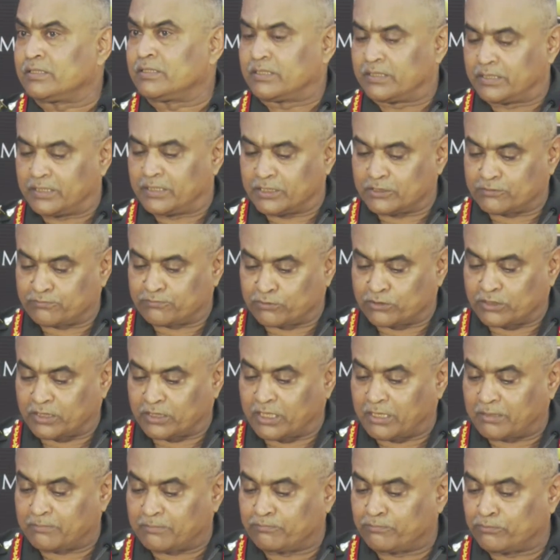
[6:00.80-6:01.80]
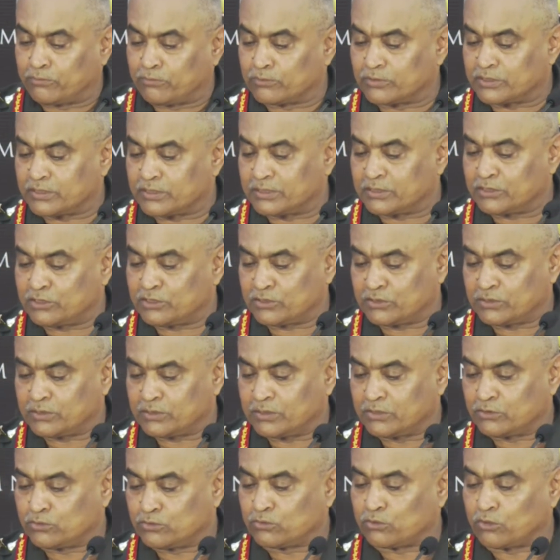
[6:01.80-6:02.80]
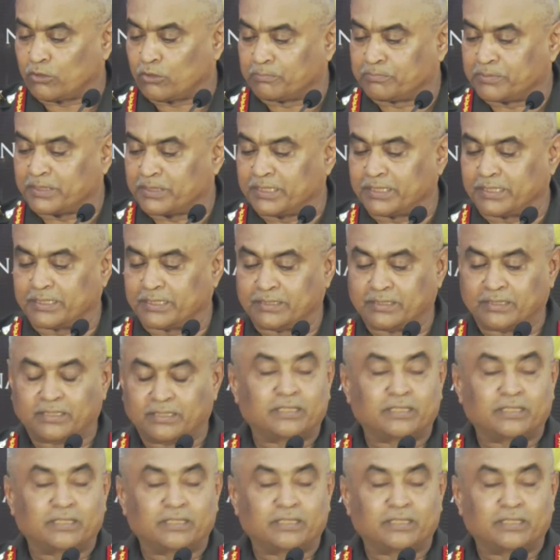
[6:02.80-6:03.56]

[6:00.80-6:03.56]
is for the armed forces to comprehend